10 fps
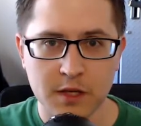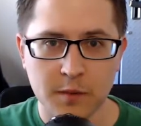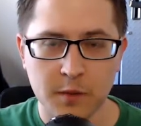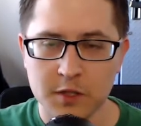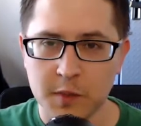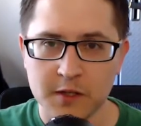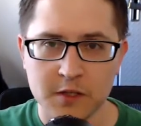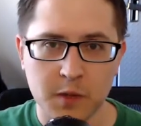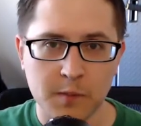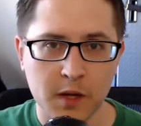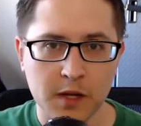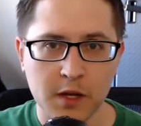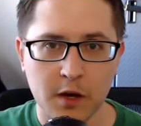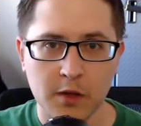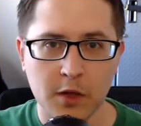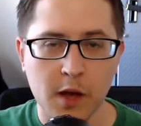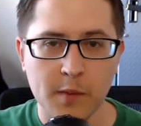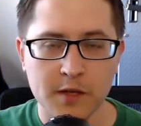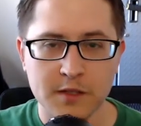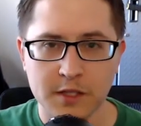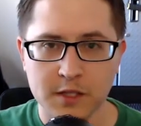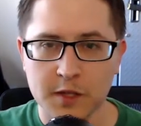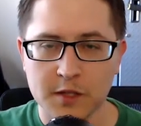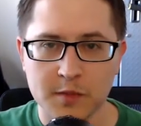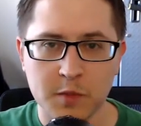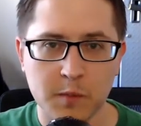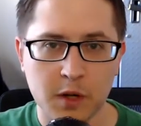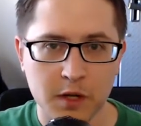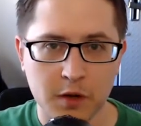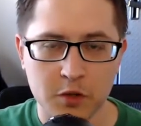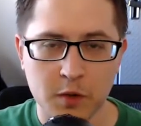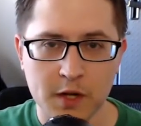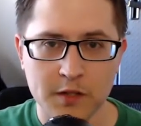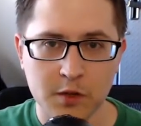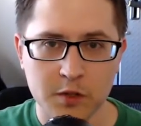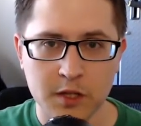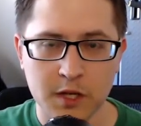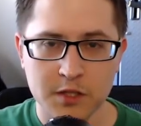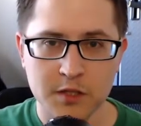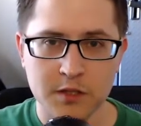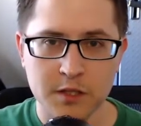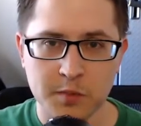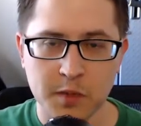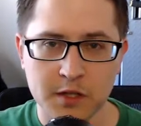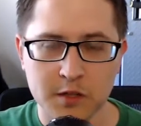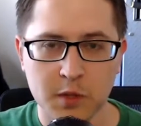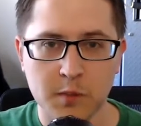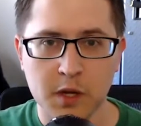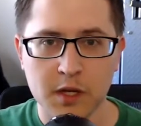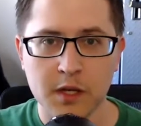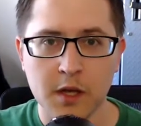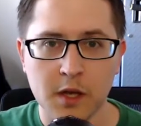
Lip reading: Expect to spend money on lobbyists, expect to spend money on trade associations, expect to spend money